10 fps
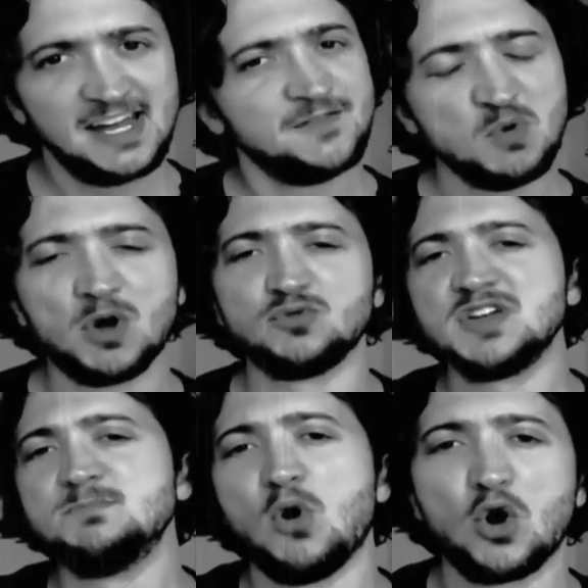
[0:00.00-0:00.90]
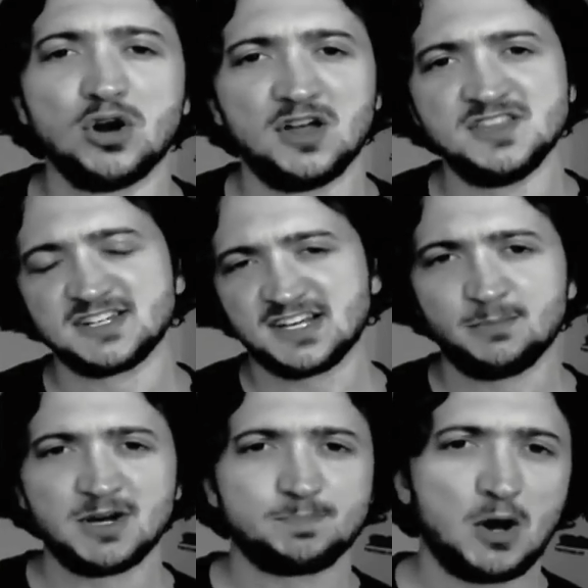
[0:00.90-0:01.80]
If you want to read more on this, I'm
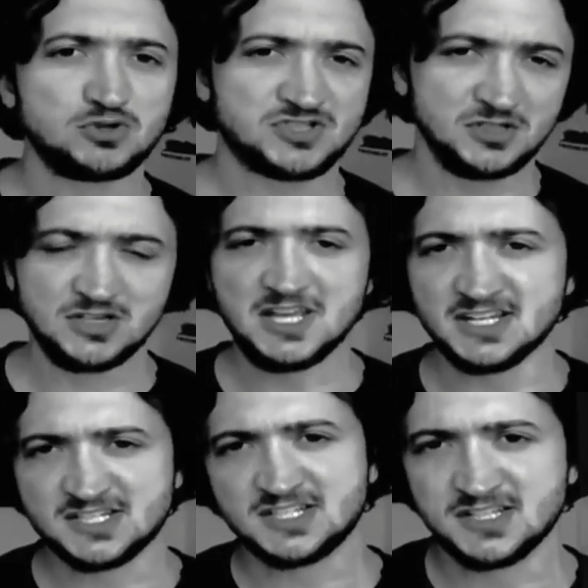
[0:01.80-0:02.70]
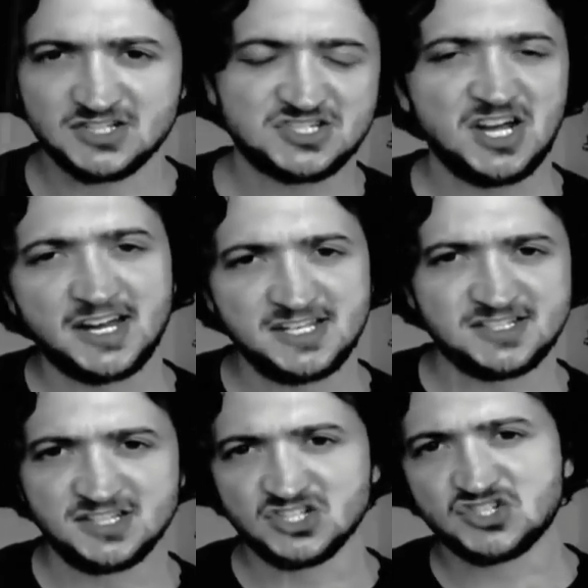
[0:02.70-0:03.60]
going to post the links to the studies
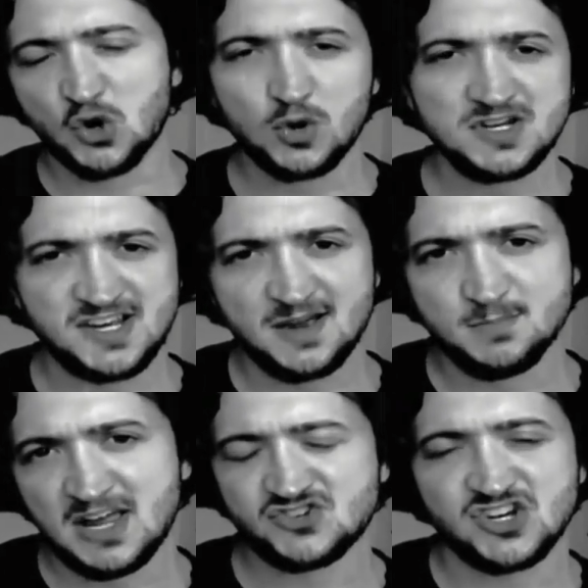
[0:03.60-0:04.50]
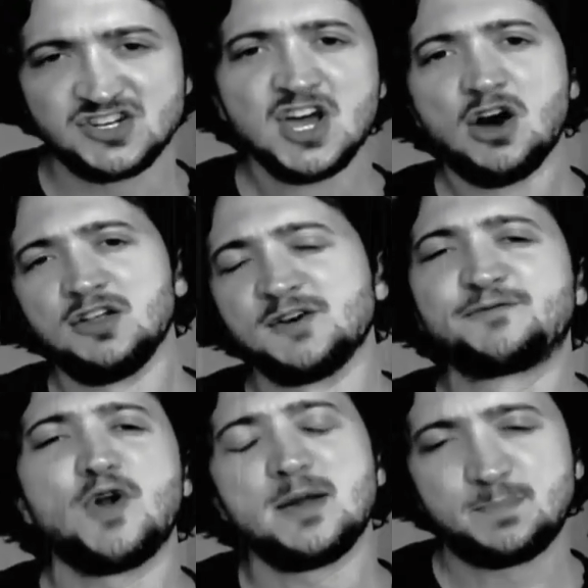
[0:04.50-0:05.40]
and the stories I mentioned on the
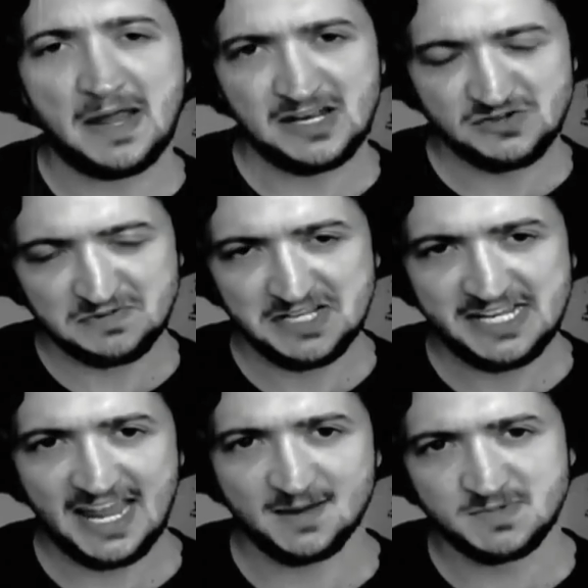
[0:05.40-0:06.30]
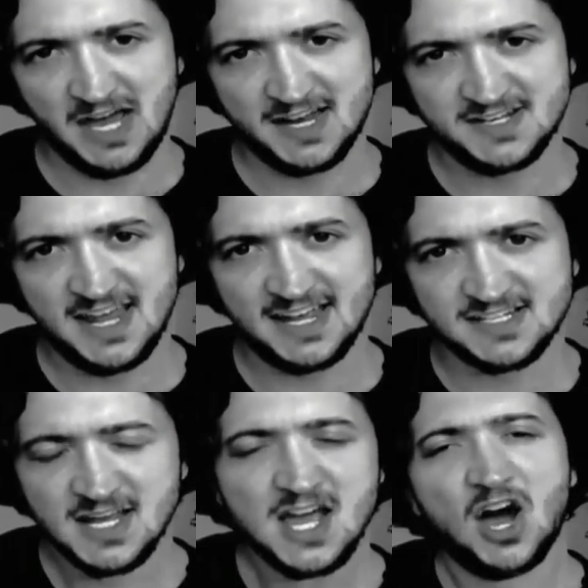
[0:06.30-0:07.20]
front page of LeeCamp.net.
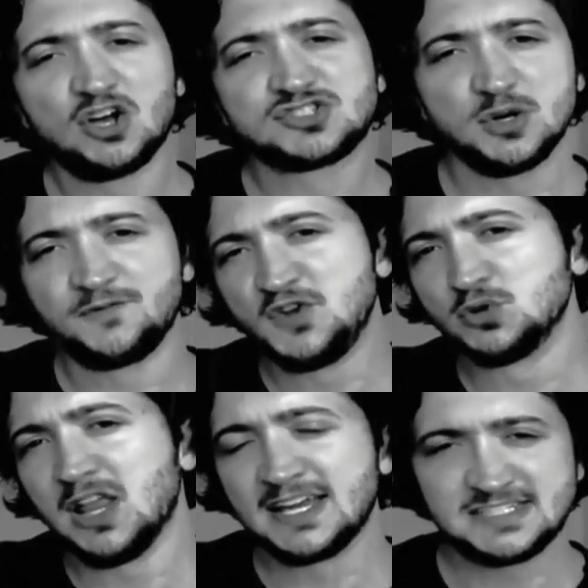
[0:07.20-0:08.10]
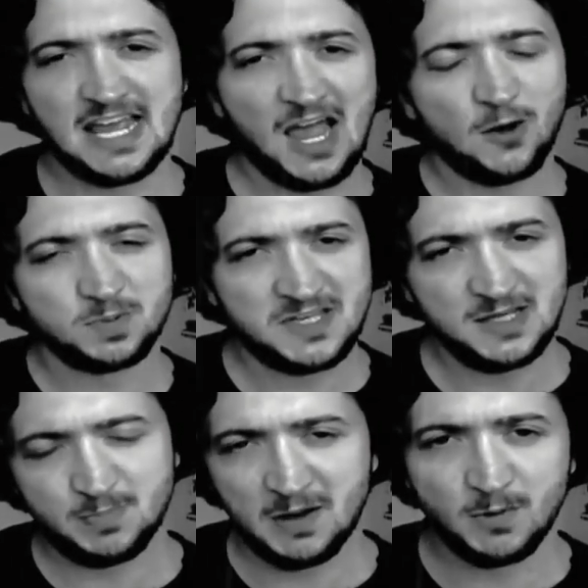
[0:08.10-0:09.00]
Also, if you'd like to help
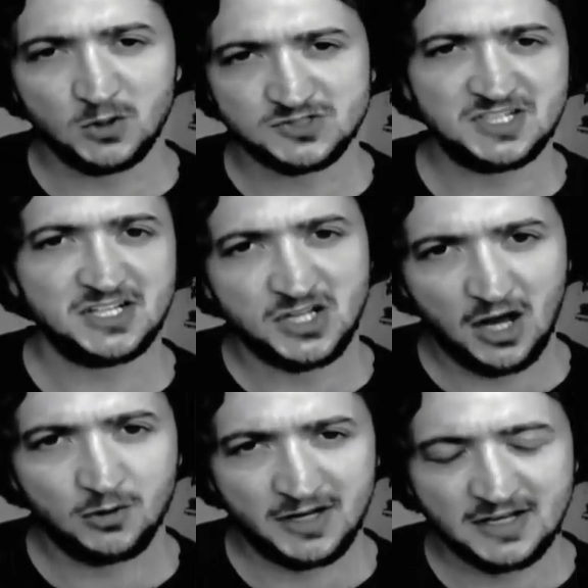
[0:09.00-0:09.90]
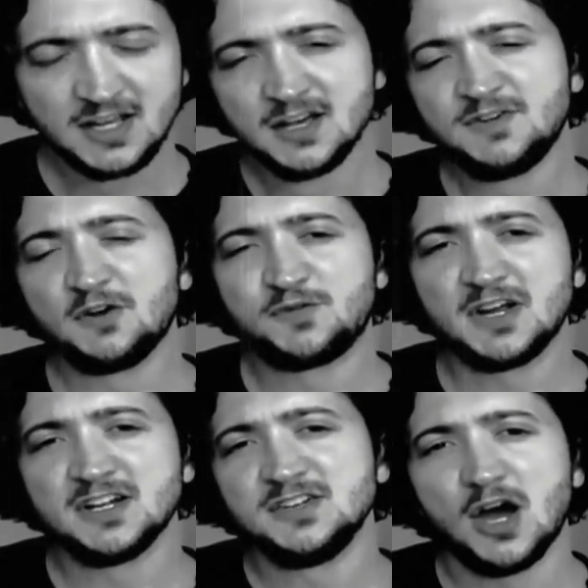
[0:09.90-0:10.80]
keep MOC going, feel free
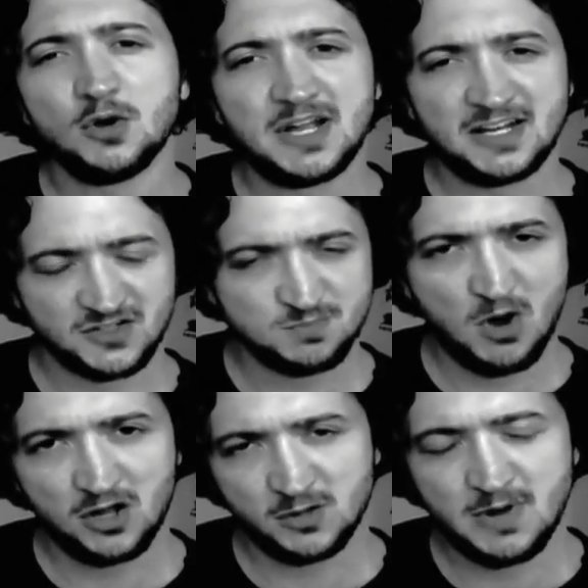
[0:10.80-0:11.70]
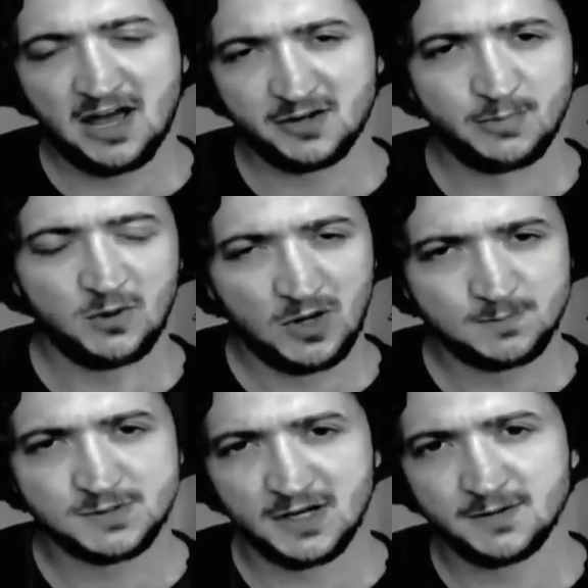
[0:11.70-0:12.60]
to donate a small amount at my
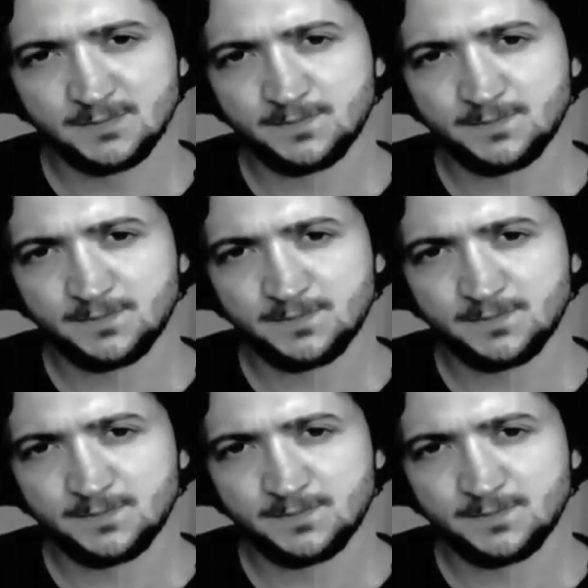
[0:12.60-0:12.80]
website.